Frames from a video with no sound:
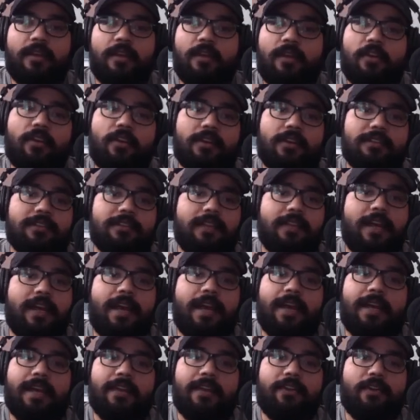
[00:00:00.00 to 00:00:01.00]
or a
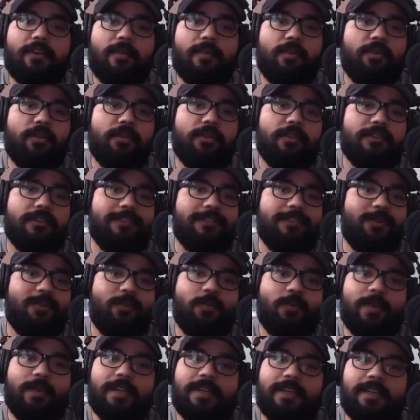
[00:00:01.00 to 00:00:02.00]
tie or I'm going into a
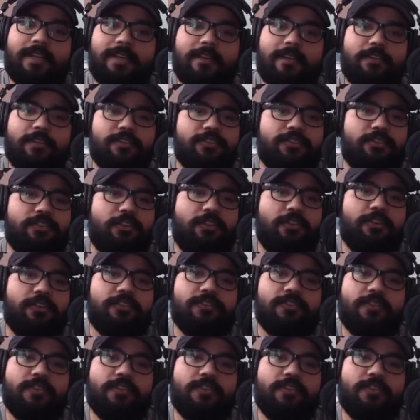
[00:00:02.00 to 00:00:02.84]
wedding or church or